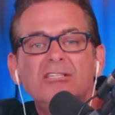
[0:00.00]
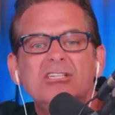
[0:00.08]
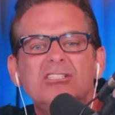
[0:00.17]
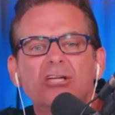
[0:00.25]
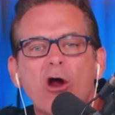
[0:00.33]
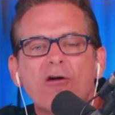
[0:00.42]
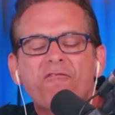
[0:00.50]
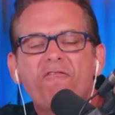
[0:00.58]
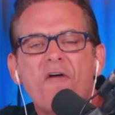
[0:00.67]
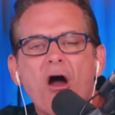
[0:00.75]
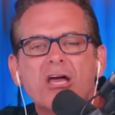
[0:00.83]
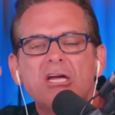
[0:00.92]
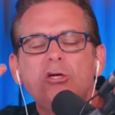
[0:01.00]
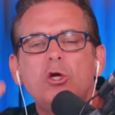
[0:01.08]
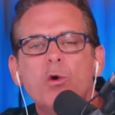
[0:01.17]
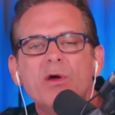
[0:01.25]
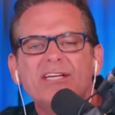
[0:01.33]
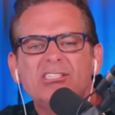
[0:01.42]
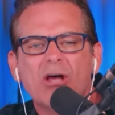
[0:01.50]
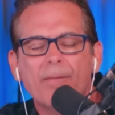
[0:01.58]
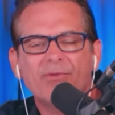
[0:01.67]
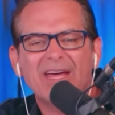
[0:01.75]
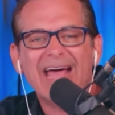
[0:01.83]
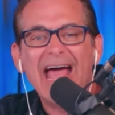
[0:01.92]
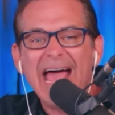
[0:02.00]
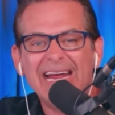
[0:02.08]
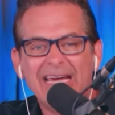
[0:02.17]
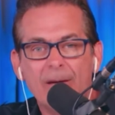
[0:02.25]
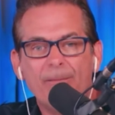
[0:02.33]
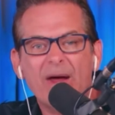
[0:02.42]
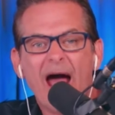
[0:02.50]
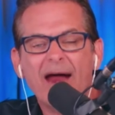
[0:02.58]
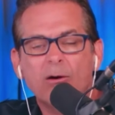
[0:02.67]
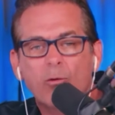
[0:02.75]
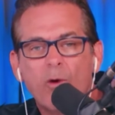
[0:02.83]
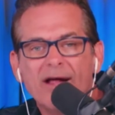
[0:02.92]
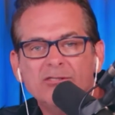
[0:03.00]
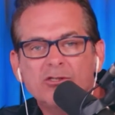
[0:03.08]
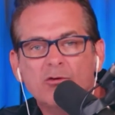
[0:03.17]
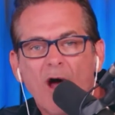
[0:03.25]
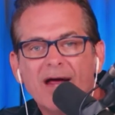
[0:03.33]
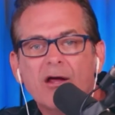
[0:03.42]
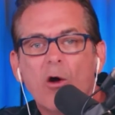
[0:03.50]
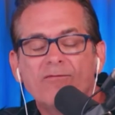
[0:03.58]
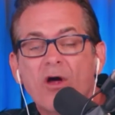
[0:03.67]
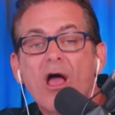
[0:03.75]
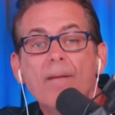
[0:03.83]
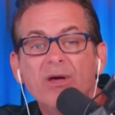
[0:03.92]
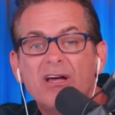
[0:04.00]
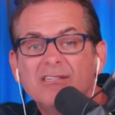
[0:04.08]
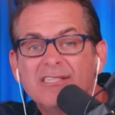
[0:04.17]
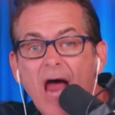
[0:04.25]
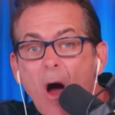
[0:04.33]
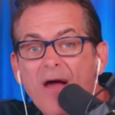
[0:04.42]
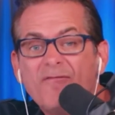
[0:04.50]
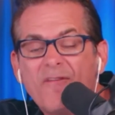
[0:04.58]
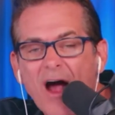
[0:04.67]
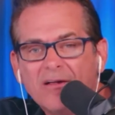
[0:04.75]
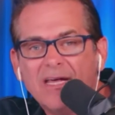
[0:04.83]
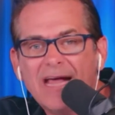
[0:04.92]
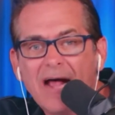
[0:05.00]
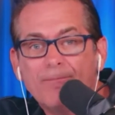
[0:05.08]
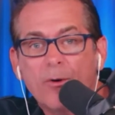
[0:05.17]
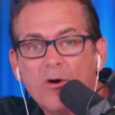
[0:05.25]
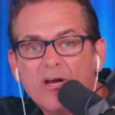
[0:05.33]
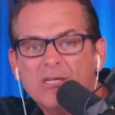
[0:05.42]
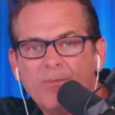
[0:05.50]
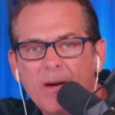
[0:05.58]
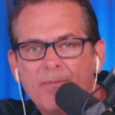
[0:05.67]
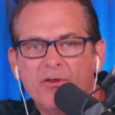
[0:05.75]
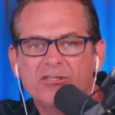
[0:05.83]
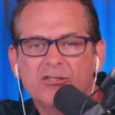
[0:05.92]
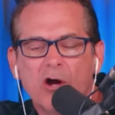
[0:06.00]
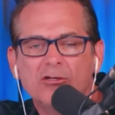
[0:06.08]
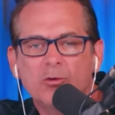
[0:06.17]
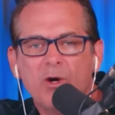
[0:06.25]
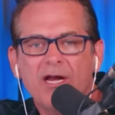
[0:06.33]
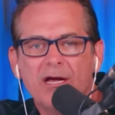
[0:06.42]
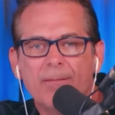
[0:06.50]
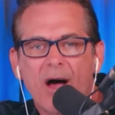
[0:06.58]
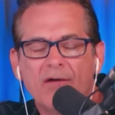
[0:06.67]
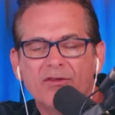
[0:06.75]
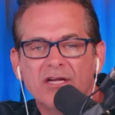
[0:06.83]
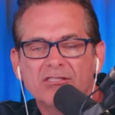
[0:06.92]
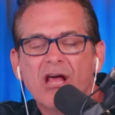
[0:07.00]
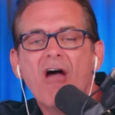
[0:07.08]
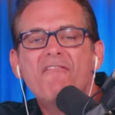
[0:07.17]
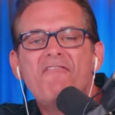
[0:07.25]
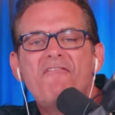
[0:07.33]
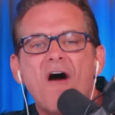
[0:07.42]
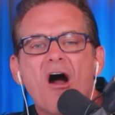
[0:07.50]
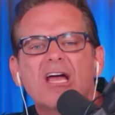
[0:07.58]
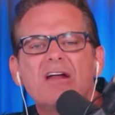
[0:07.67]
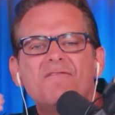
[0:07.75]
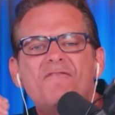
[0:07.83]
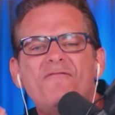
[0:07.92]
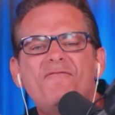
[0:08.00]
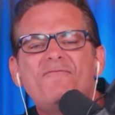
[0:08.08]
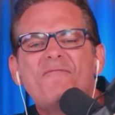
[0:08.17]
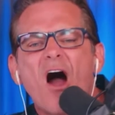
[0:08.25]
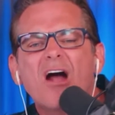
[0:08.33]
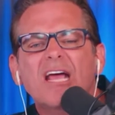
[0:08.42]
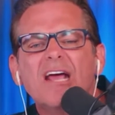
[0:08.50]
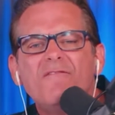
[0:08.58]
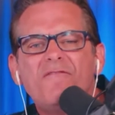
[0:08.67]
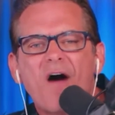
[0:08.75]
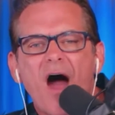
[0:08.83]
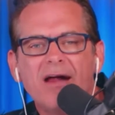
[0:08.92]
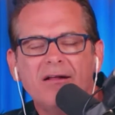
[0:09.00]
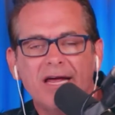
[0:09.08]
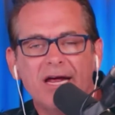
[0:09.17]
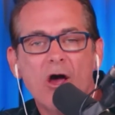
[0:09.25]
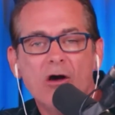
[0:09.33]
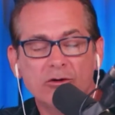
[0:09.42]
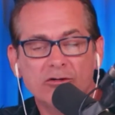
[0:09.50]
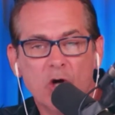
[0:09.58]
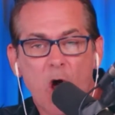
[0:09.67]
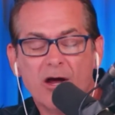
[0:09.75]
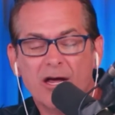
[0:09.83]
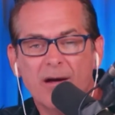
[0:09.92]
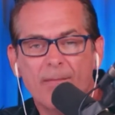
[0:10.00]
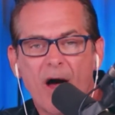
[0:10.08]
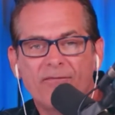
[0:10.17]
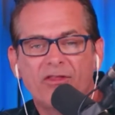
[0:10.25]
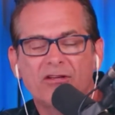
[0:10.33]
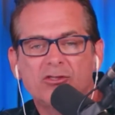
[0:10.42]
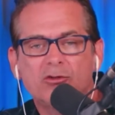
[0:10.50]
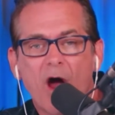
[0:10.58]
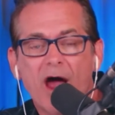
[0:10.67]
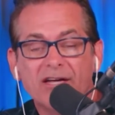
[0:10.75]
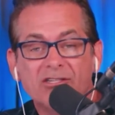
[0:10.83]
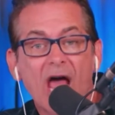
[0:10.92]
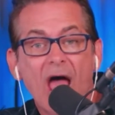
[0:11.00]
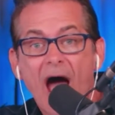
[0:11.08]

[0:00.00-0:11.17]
to start fucking doing something and get behind a red strike or because now I finally got Bernie's people to start tweeting about this. Fucking finally. They're talking about the strikes.